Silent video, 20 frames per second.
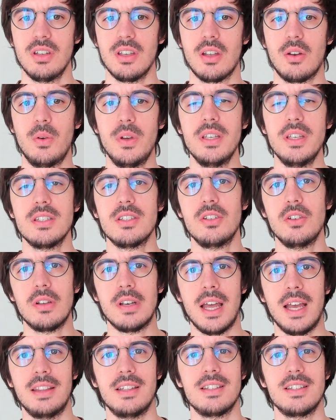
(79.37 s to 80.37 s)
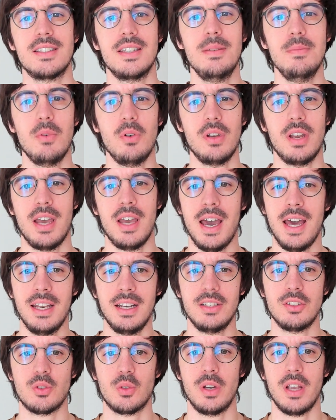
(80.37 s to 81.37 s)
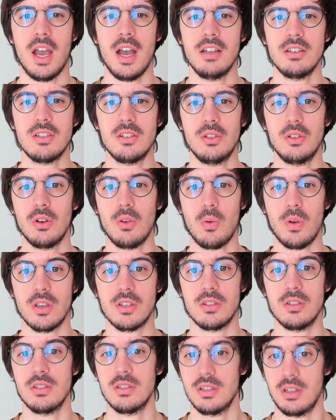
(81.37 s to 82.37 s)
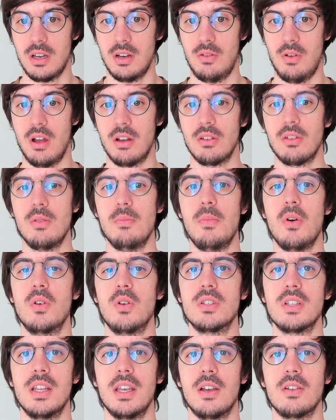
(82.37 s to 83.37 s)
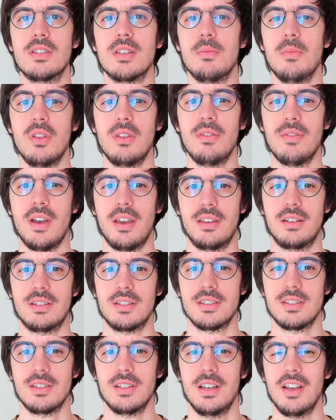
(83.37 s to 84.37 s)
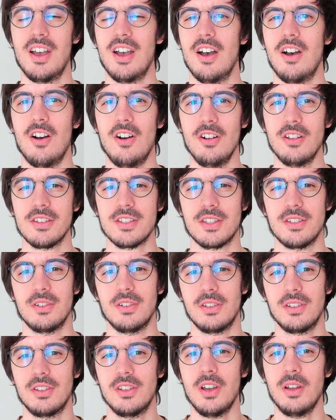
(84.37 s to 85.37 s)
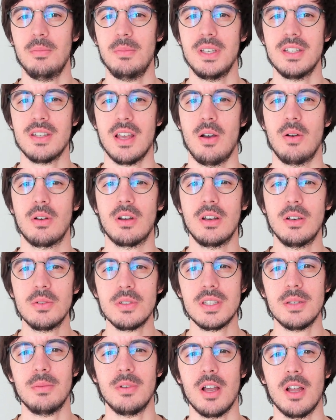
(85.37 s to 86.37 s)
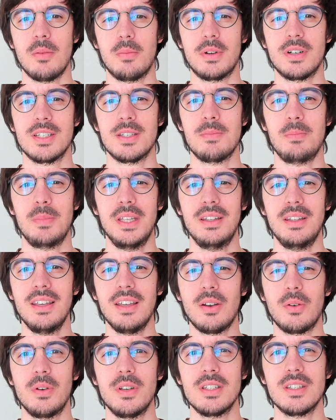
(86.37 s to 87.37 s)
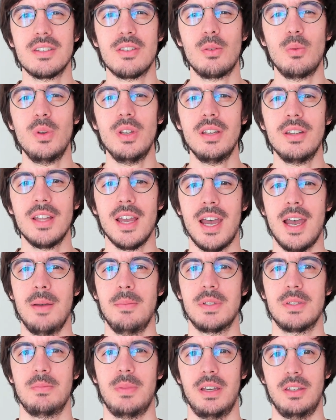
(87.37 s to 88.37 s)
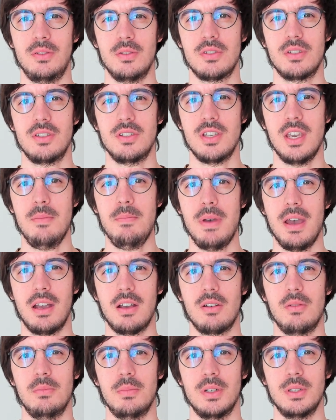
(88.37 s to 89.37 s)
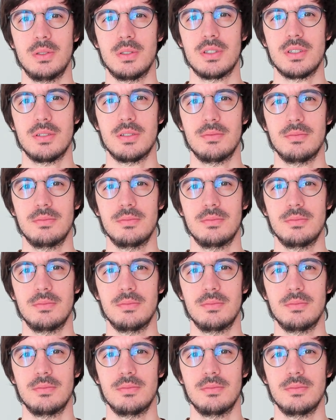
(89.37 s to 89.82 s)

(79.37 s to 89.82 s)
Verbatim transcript: Chris, Yolanda, Simona and Andre answer your questions around Compose layouts and modifiers. Also, don't miss how Cloze developers speed increase 3 times by using Jetpack Compose.